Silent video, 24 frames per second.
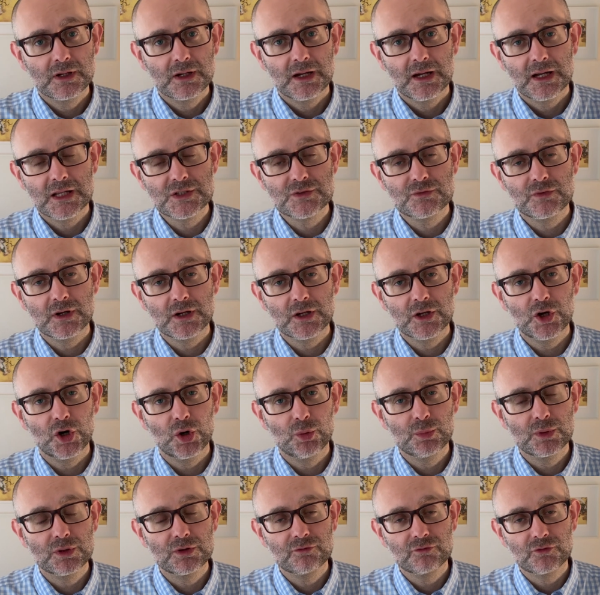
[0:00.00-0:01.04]
it's very
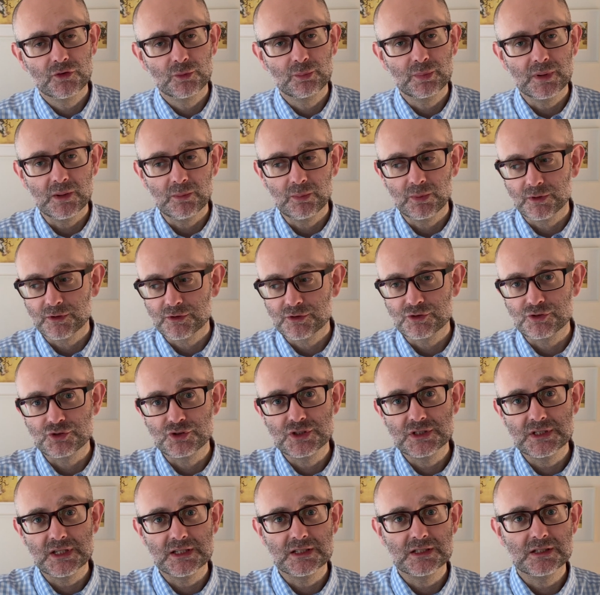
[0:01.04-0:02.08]
common for people to
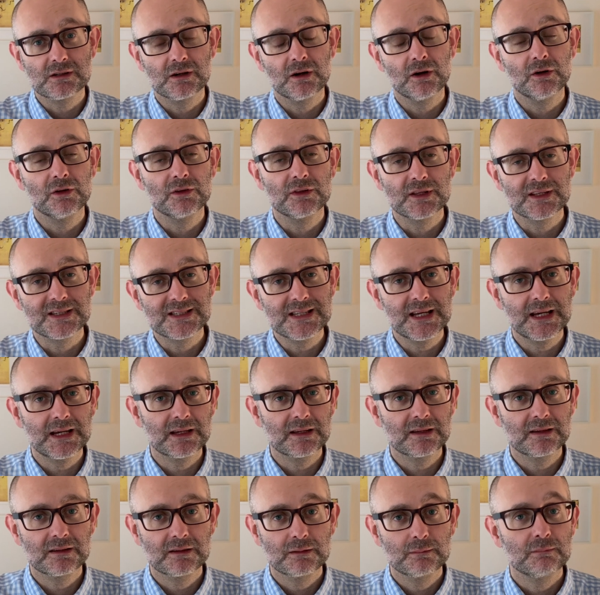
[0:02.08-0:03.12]
sit on the
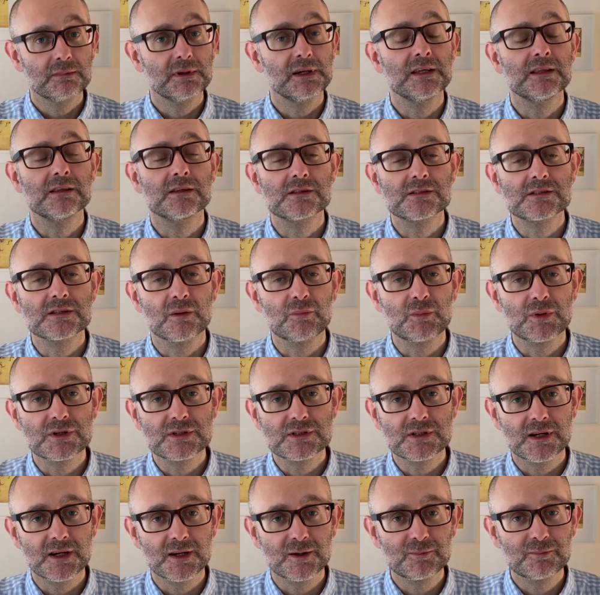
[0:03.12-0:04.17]
deck in the
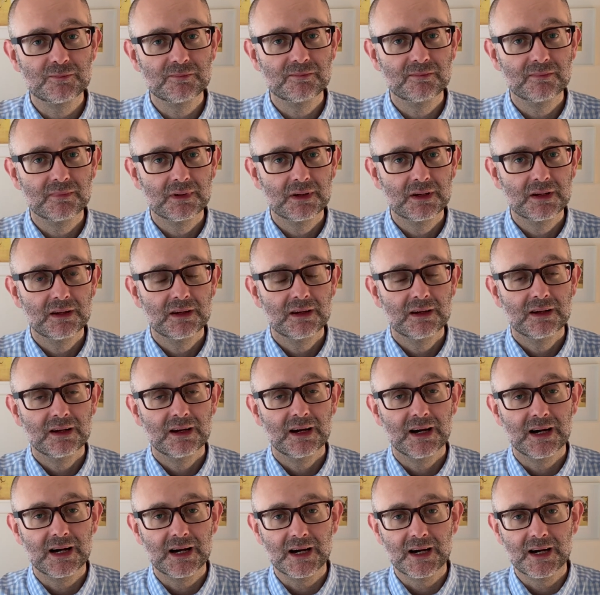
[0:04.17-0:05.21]
summertime,
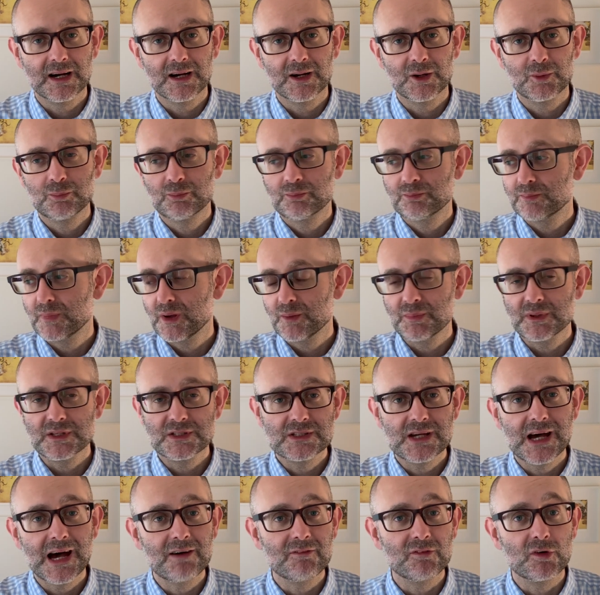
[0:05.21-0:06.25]
maybe to
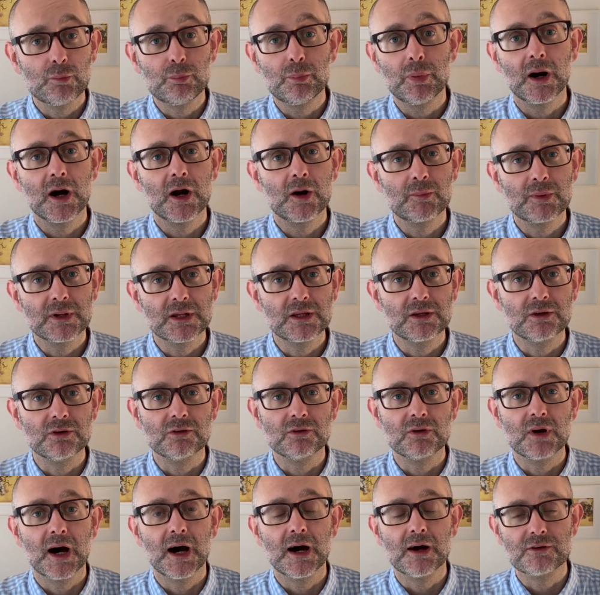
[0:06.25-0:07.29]
have a barbecue
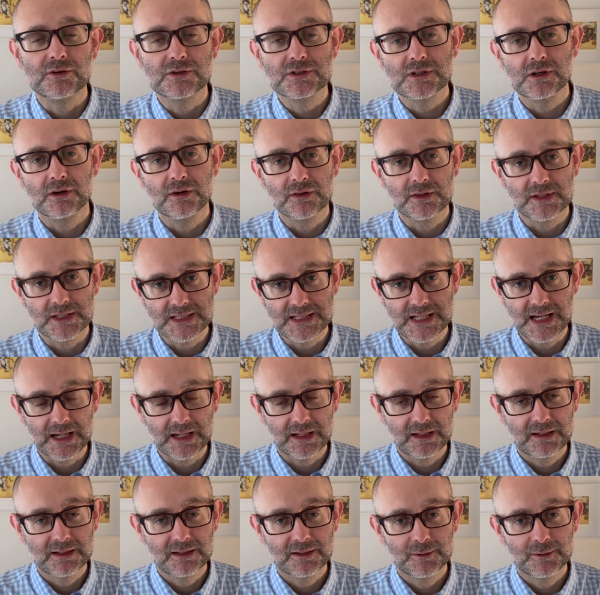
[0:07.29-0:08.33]
out on the deck.